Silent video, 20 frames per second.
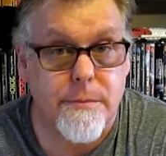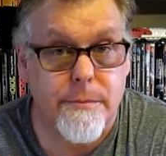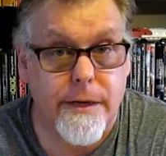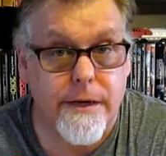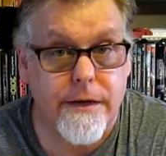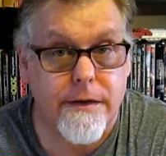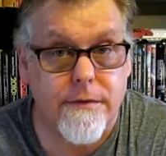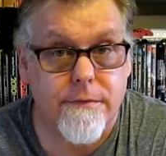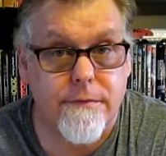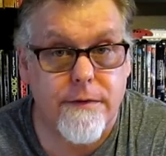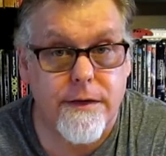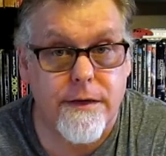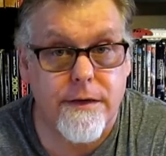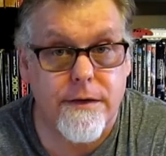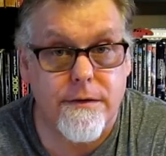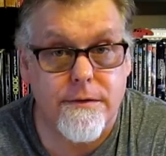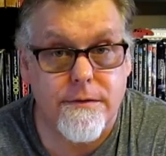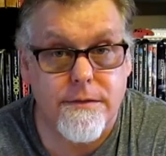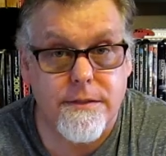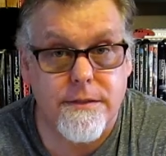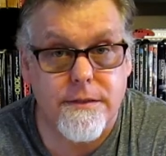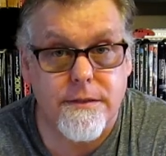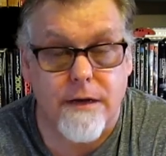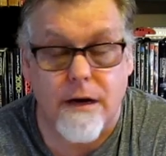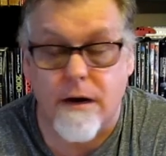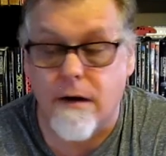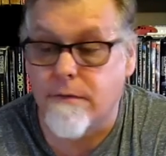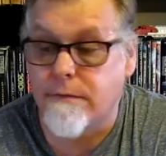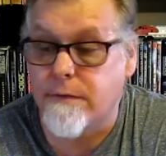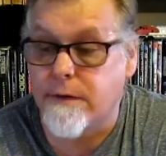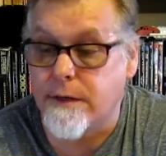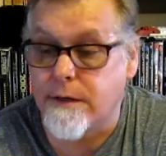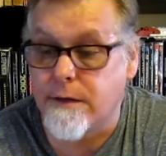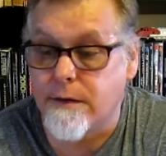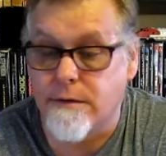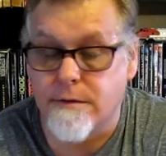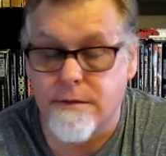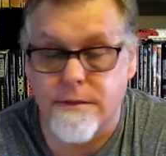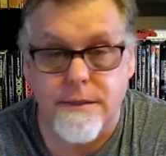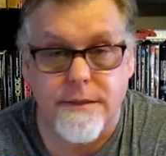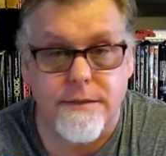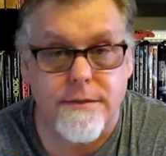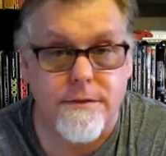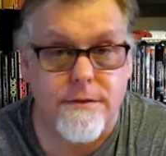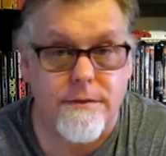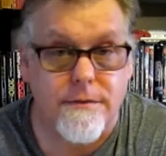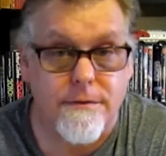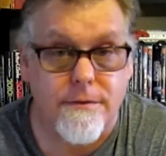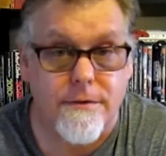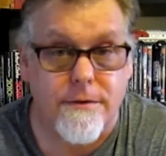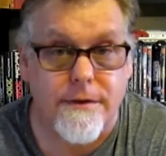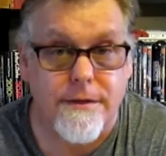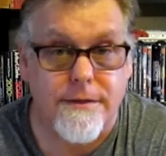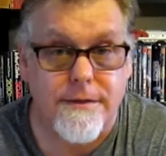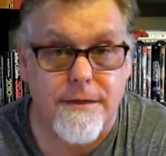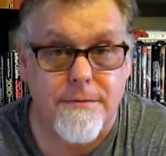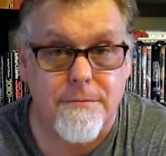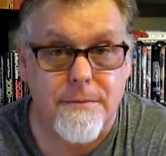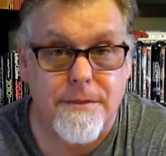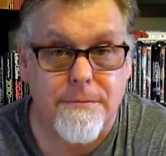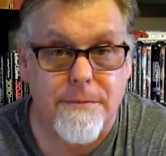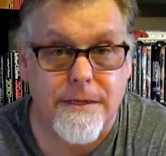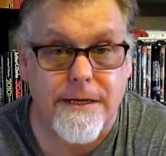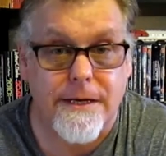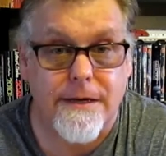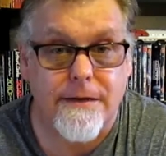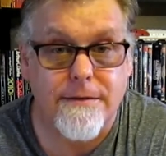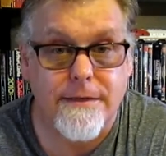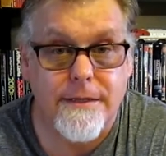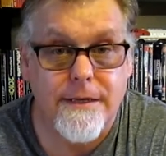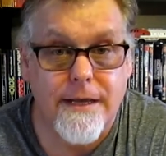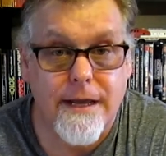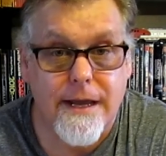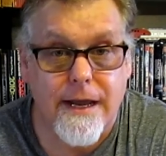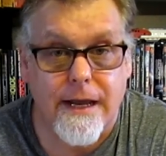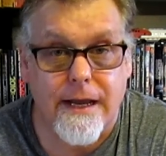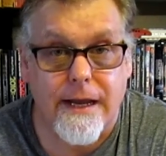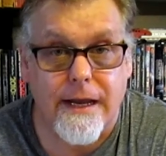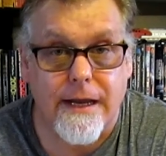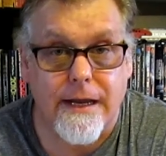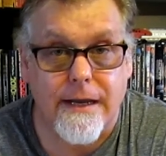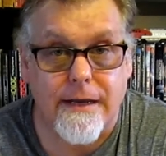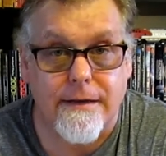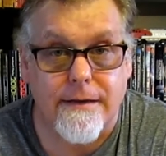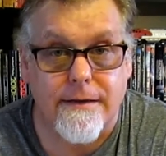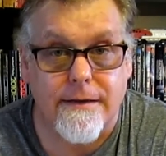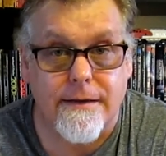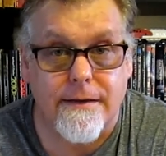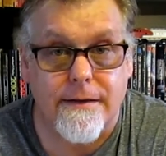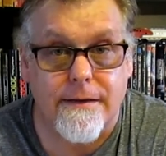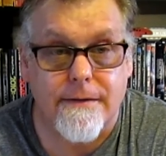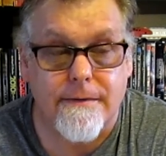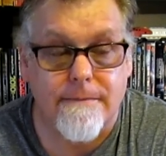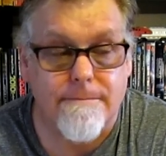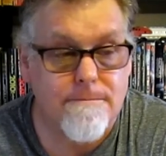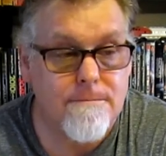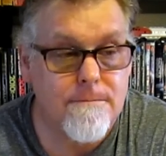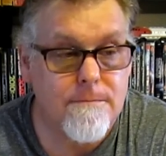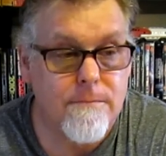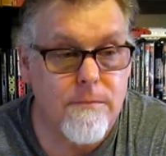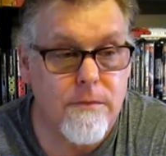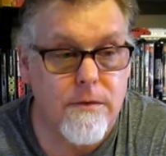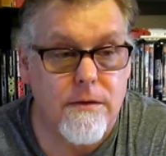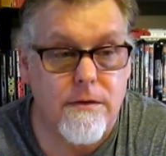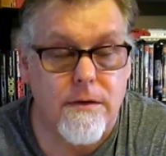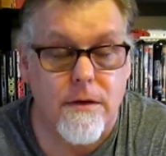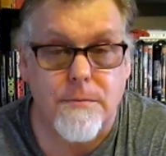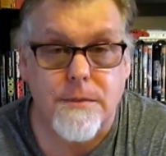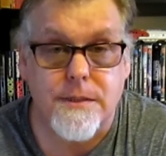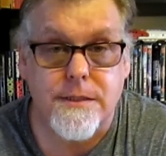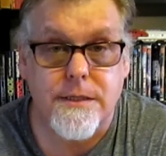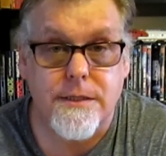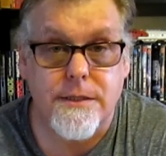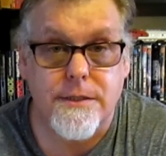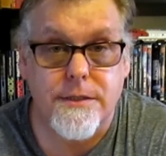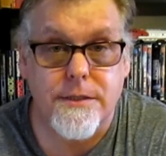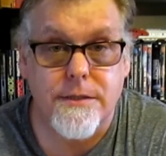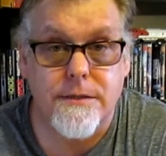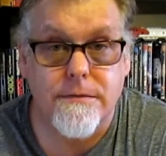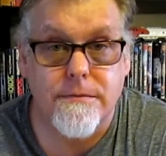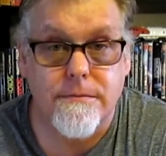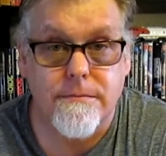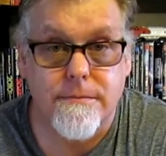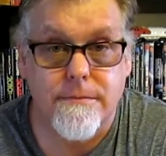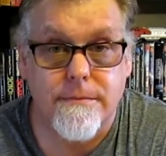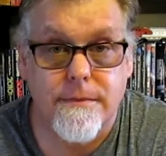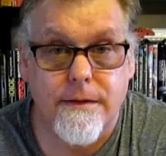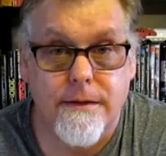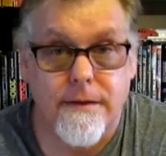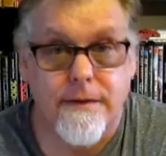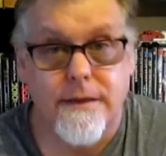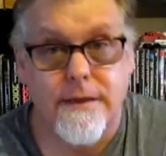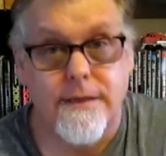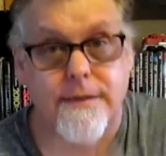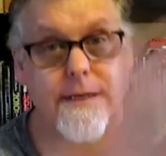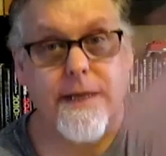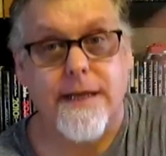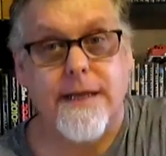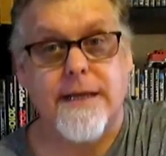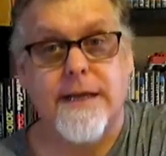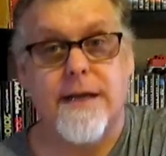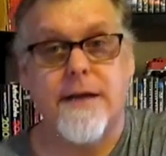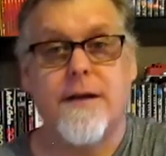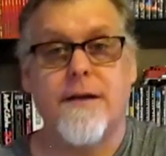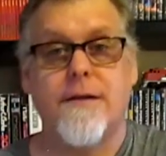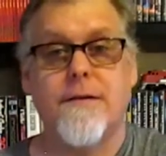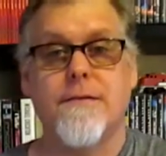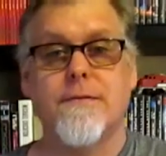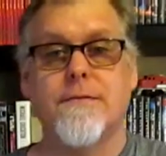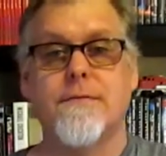of my other videos, our videos, since Lori's helping me out. And hope to see you soon. Take care.